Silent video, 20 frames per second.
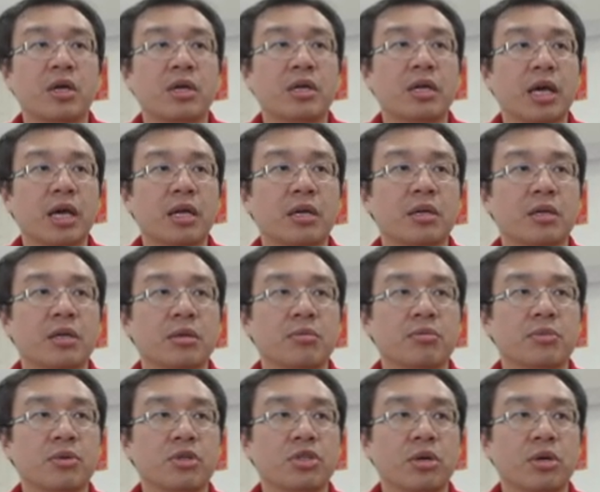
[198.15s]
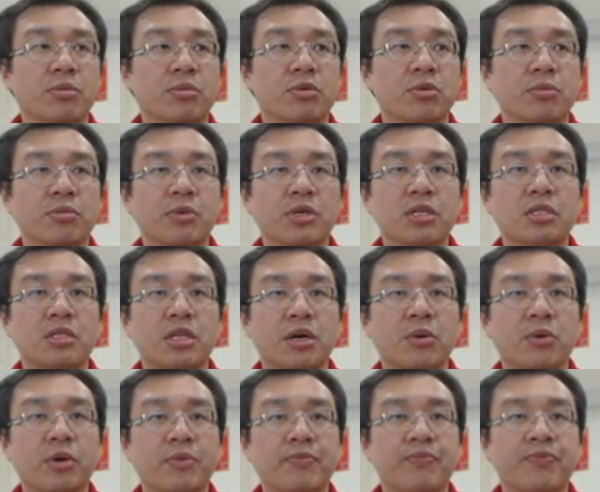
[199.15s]
Then bishop to
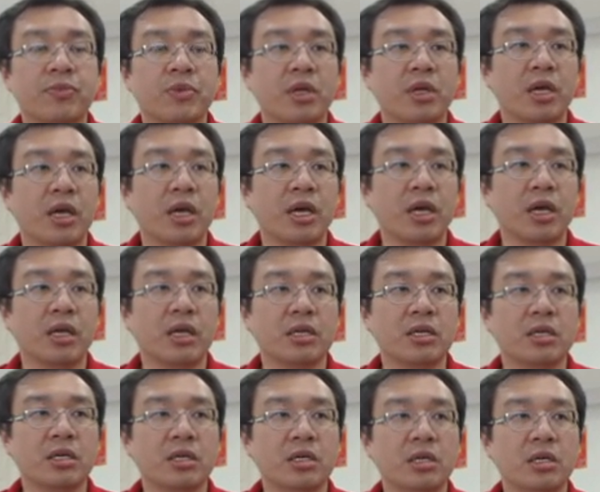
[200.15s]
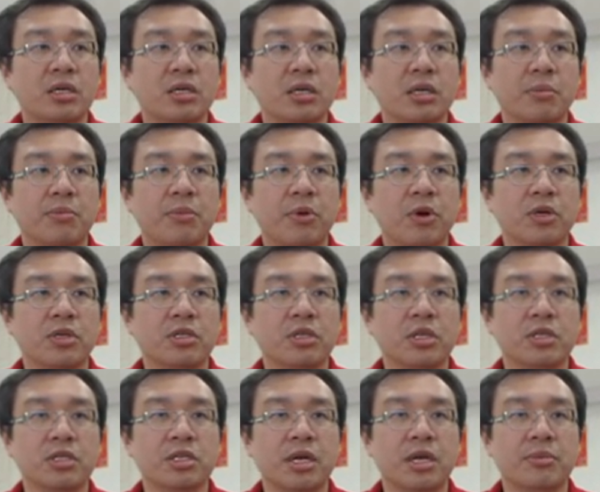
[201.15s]
b7, and here the pawn
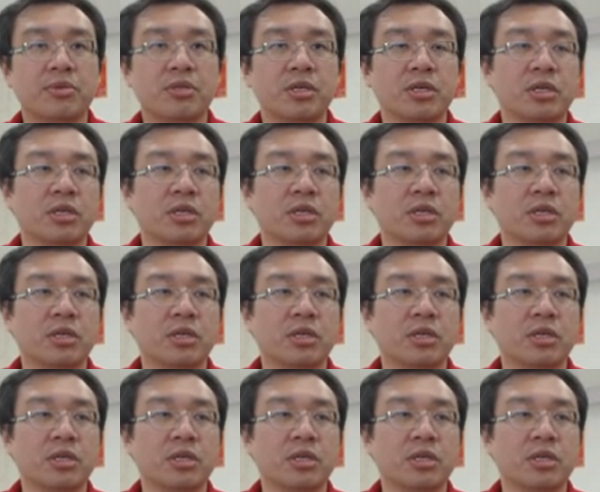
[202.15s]
just capture